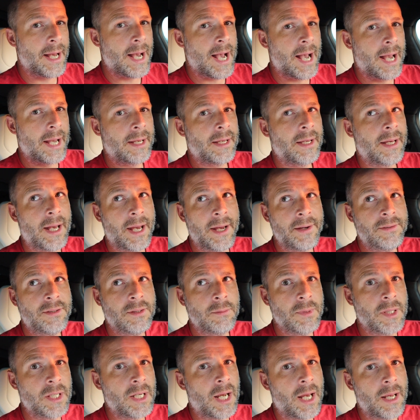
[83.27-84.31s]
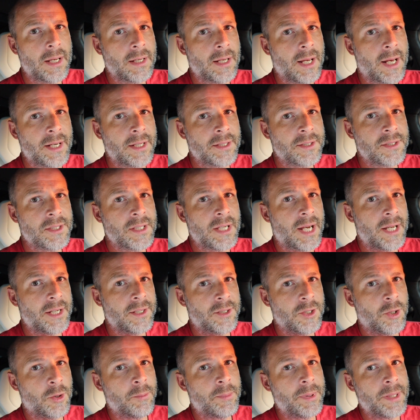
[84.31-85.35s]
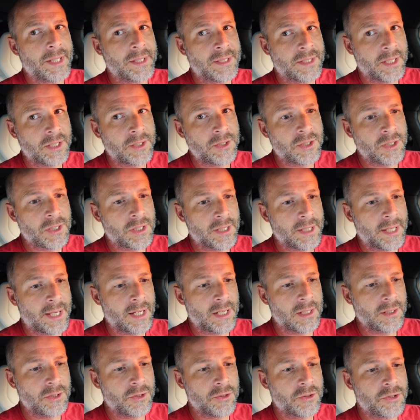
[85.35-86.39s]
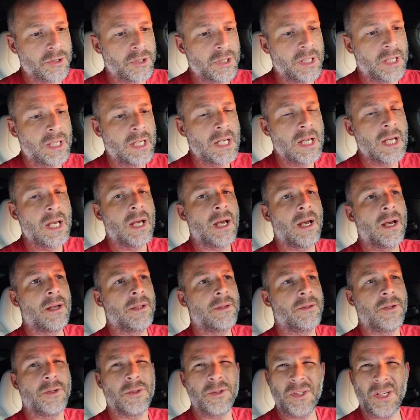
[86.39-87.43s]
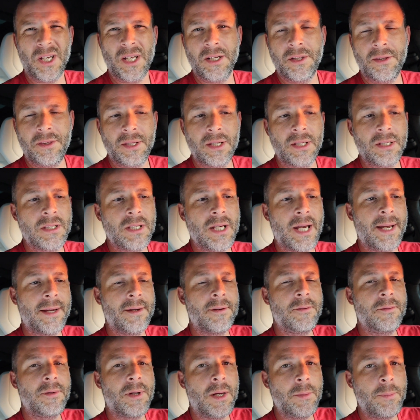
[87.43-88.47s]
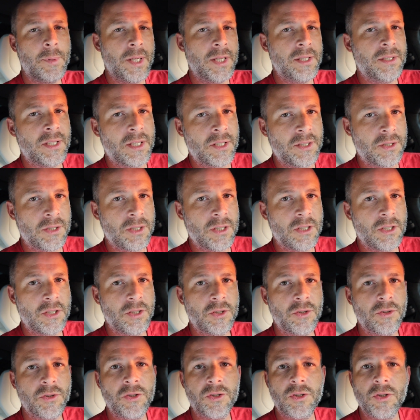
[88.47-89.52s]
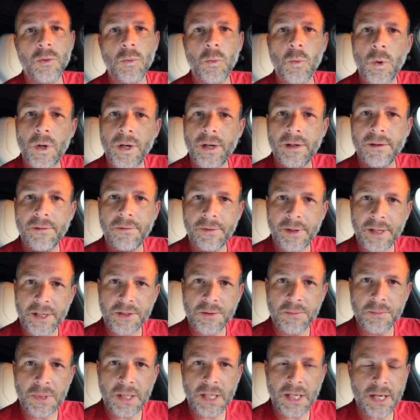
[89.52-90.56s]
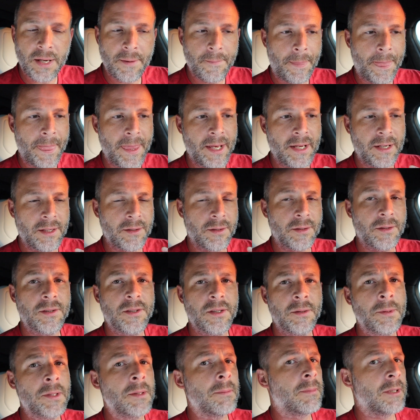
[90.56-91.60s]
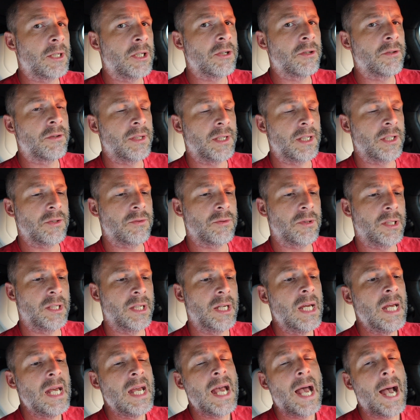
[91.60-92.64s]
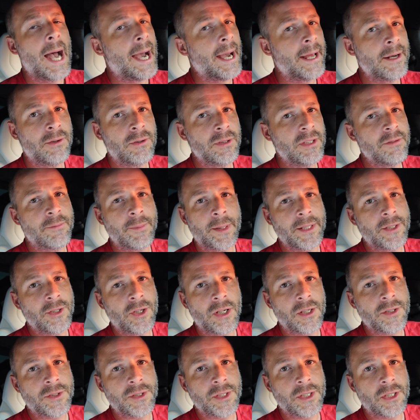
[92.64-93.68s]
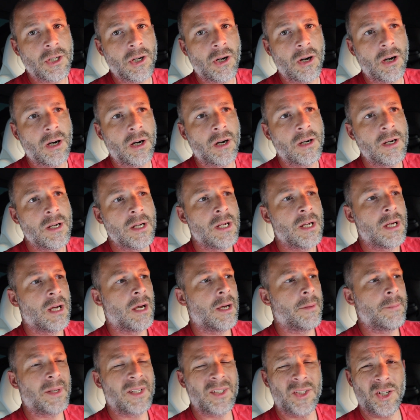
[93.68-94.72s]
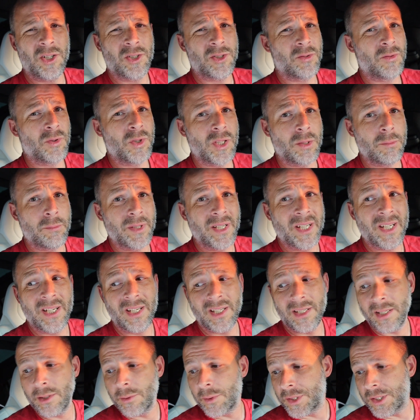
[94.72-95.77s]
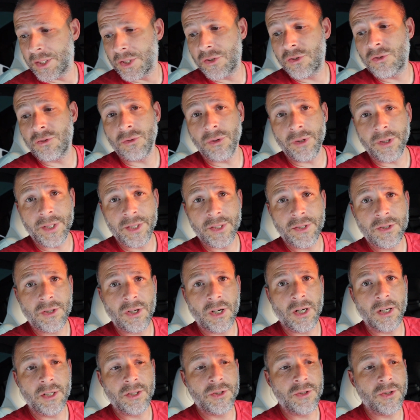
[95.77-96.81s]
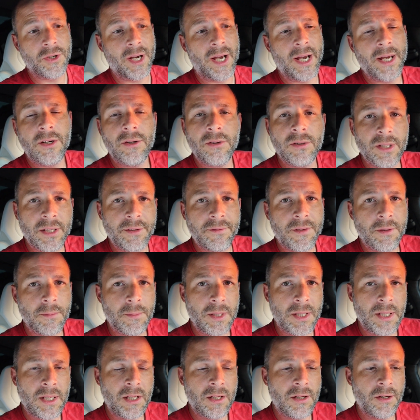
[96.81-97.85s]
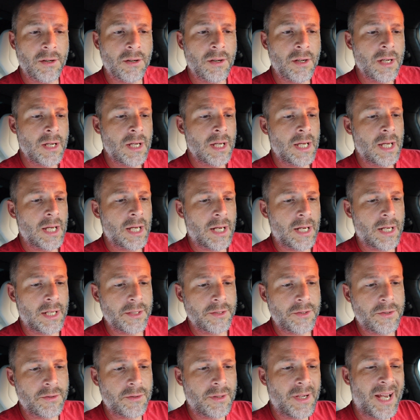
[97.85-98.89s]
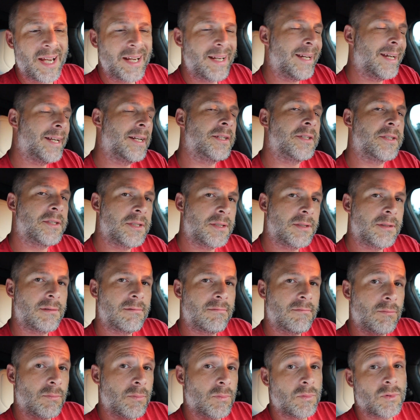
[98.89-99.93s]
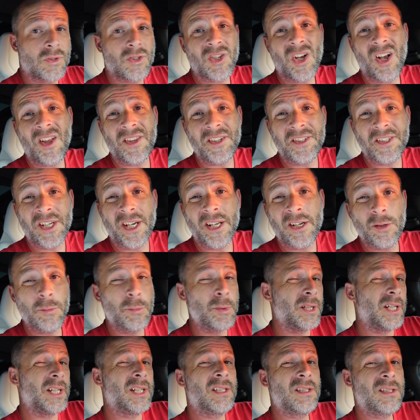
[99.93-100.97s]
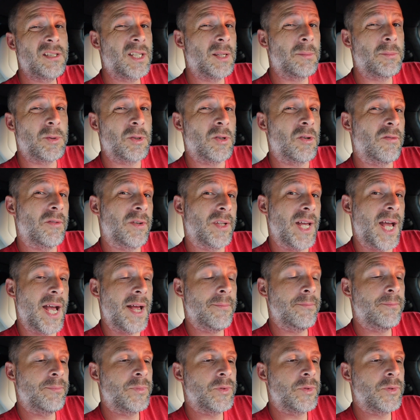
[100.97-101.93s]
I, I have to admit, I honestly, I don't pay attention to that usually, uh, those kind of things. I, I pay attention in the news to what affects me and some of the bigger things, really. I don't leave my dogs in the car. Uh, my dogs are really big and they would destroy this car, so I don't leave them in here. Uh, so I kind of saw the title, but I skipped over that.